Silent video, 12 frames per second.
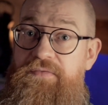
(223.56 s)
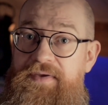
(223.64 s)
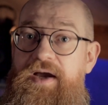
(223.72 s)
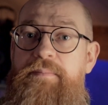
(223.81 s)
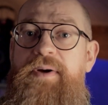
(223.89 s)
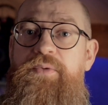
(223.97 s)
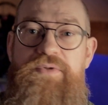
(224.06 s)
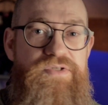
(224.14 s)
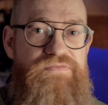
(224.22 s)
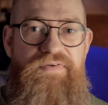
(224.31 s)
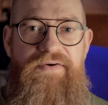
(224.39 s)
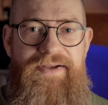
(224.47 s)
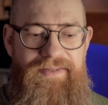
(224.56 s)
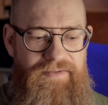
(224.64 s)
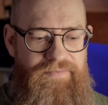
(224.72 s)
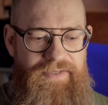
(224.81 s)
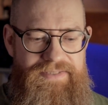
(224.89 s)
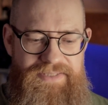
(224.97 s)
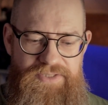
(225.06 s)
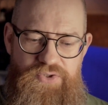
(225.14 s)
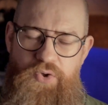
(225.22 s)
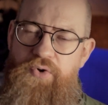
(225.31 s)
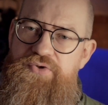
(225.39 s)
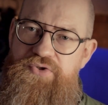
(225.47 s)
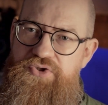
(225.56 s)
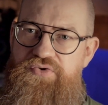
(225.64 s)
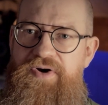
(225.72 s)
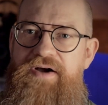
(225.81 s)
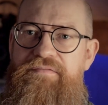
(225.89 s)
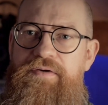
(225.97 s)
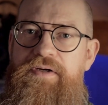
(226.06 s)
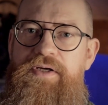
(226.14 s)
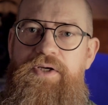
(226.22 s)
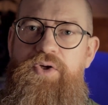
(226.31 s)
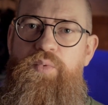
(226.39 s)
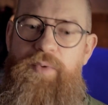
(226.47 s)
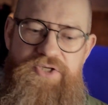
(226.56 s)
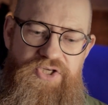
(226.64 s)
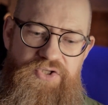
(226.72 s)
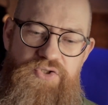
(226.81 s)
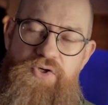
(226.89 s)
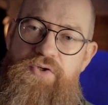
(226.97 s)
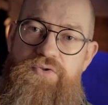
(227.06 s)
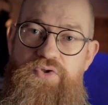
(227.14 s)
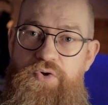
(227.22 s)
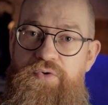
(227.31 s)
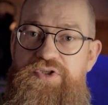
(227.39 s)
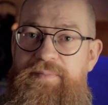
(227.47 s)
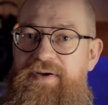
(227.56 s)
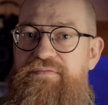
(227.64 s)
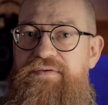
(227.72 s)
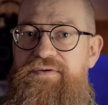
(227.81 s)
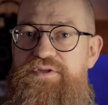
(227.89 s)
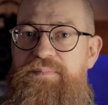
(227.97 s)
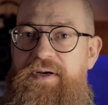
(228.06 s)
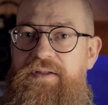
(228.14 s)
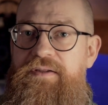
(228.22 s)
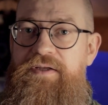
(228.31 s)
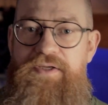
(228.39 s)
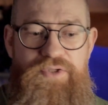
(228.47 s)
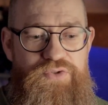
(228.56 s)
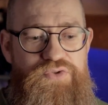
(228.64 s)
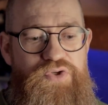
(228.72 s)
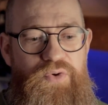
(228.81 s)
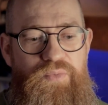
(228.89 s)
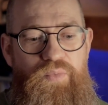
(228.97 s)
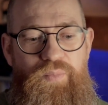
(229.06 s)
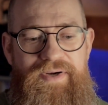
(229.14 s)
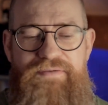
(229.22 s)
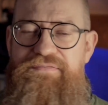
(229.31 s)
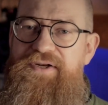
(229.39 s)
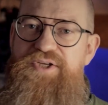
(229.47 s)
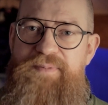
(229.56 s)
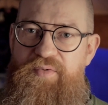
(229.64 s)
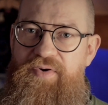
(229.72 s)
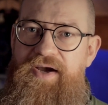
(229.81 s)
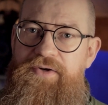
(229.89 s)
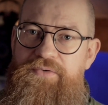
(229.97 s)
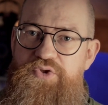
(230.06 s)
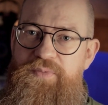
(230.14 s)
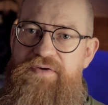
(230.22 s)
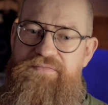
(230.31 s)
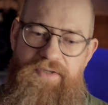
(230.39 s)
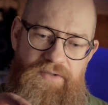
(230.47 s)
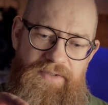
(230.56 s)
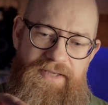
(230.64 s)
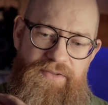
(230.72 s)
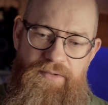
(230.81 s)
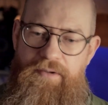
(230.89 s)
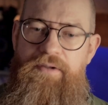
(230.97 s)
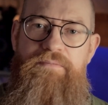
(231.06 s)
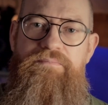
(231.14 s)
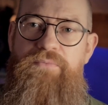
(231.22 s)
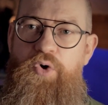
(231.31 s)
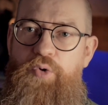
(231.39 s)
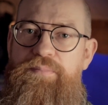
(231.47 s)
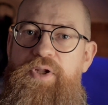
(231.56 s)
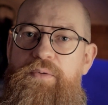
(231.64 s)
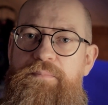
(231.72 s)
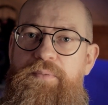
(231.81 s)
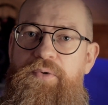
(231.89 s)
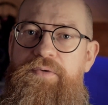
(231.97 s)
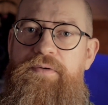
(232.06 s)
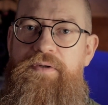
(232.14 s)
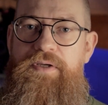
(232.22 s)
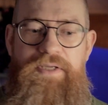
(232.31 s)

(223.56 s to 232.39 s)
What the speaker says: the iPad, which is very clever, is it talks to Strava, which in turn talks to MyFitnessPal. So when I finish my ride on Zwift, I can hit the upload button.